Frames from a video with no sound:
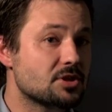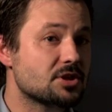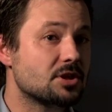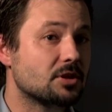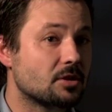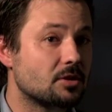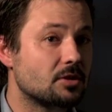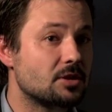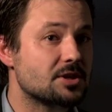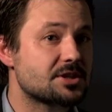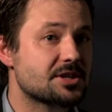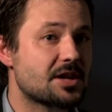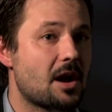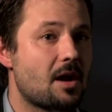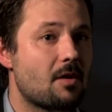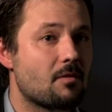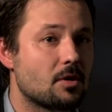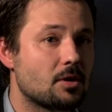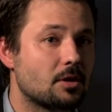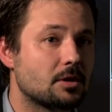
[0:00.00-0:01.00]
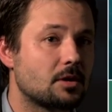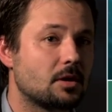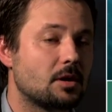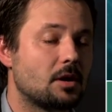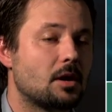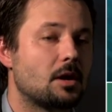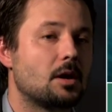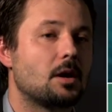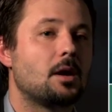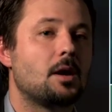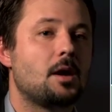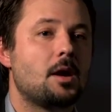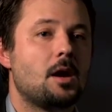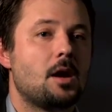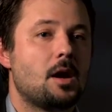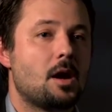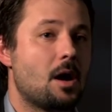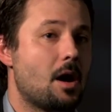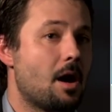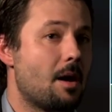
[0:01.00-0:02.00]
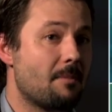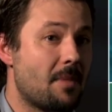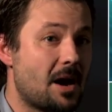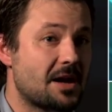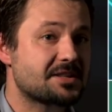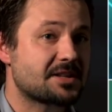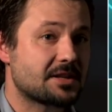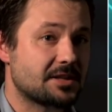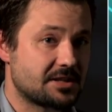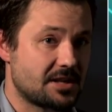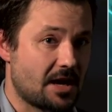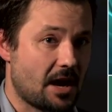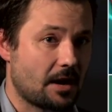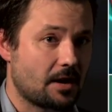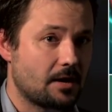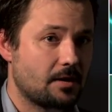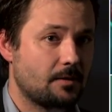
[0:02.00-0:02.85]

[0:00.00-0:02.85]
recently discovered uh, uh, attack.